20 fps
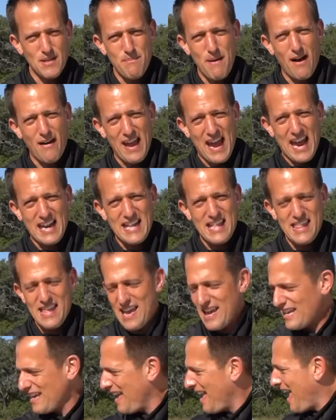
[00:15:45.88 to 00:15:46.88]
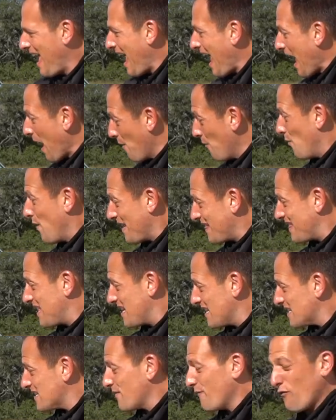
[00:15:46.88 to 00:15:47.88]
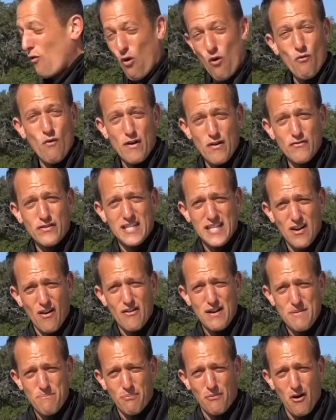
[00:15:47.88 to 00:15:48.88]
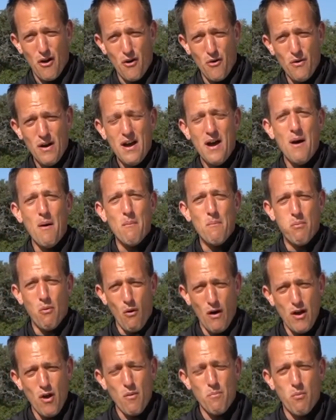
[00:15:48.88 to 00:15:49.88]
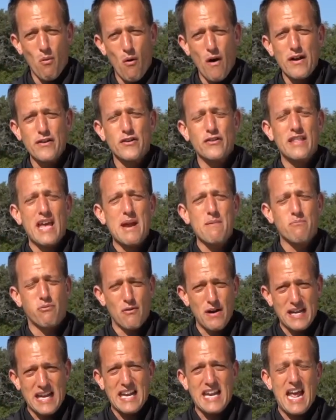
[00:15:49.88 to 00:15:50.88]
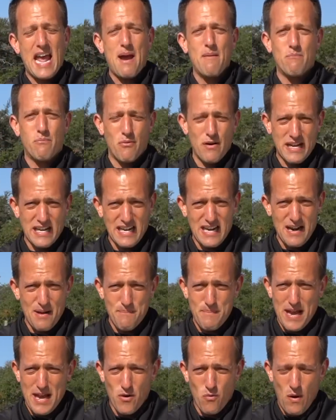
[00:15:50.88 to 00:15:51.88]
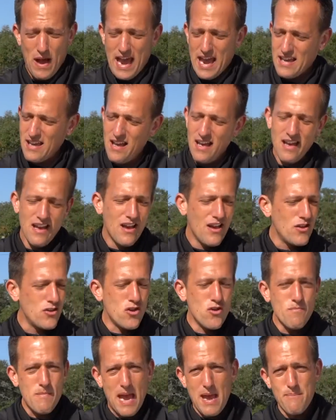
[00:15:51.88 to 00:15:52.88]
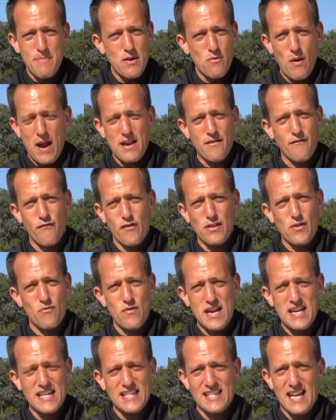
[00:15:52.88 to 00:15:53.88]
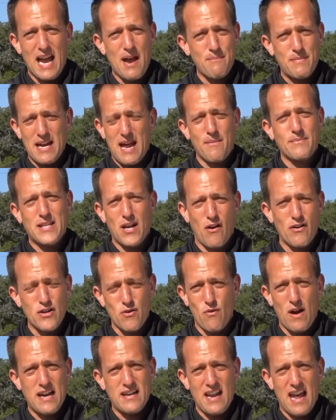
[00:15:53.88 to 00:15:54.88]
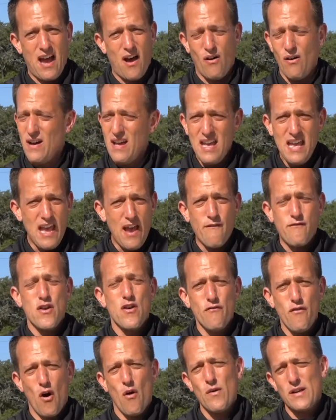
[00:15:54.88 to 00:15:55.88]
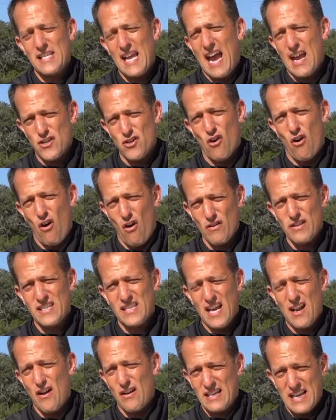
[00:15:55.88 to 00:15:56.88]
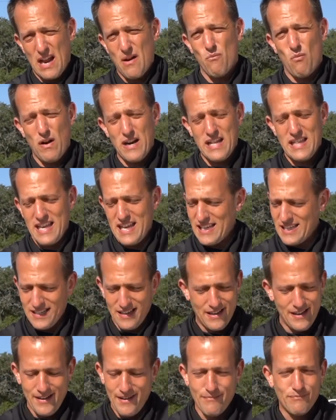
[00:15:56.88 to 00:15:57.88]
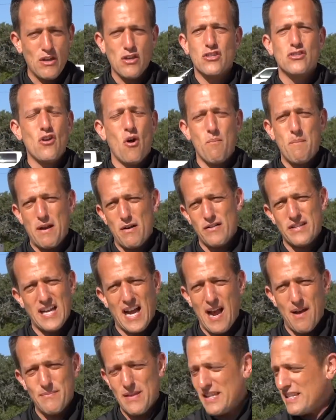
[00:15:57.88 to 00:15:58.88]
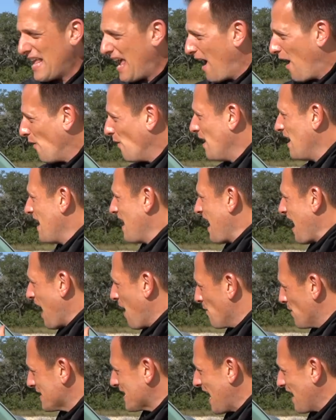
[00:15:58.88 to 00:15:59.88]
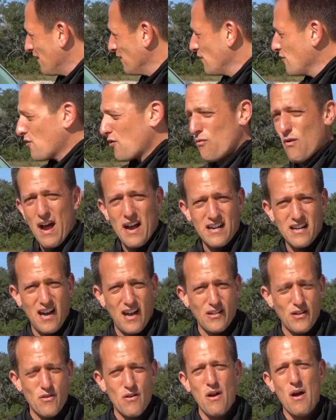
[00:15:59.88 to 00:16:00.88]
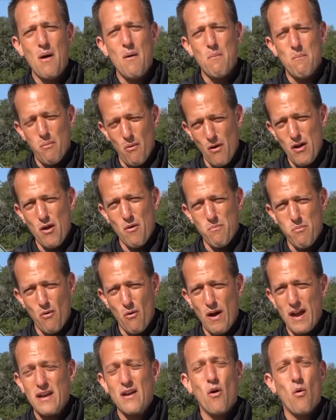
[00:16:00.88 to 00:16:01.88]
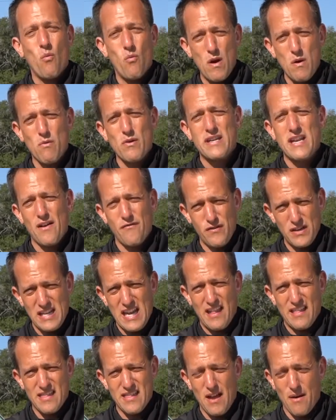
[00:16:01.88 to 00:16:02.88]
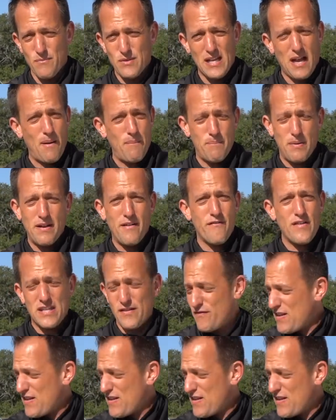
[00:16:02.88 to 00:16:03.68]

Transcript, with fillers: about anything. And with this 4Runner TRD Pro, boy, oh boy, do they bring it, and bring it in a big way. You may be waiting for the redesign, but I'm telling you right now, if you've always had your heart set on getting one of these, there's no better time than now. And with that Lunar Rock color, boy, oh boy, we were definitely getting thumbs up. But if it's